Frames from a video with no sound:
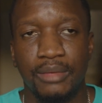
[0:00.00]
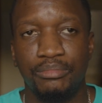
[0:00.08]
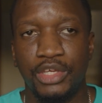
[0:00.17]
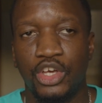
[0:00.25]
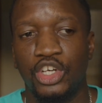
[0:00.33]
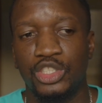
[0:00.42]

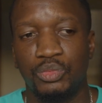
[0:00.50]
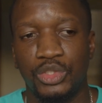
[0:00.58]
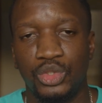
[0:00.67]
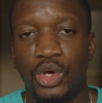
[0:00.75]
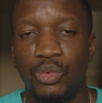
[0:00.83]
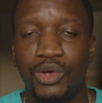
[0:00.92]
because we
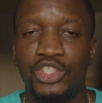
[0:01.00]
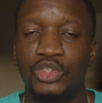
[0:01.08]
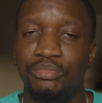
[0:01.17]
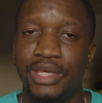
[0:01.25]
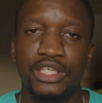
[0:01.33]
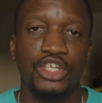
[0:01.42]
don't want
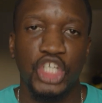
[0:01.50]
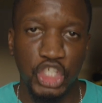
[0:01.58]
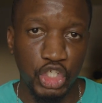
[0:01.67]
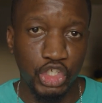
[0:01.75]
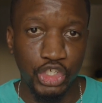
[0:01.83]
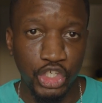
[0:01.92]
to make
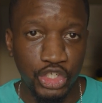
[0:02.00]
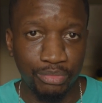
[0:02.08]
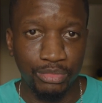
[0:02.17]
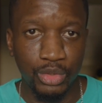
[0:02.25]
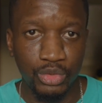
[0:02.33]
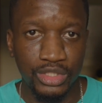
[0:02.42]
good
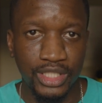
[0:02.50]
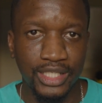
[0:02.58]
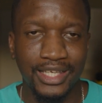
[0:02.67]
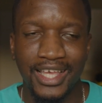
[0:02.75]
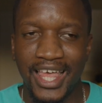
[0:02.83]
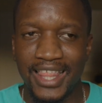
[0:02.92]

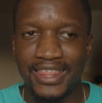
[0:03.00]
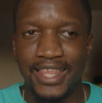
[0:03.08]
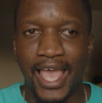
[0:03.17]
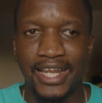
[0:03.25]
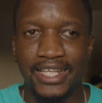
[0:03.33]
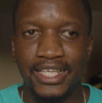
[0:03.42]
music that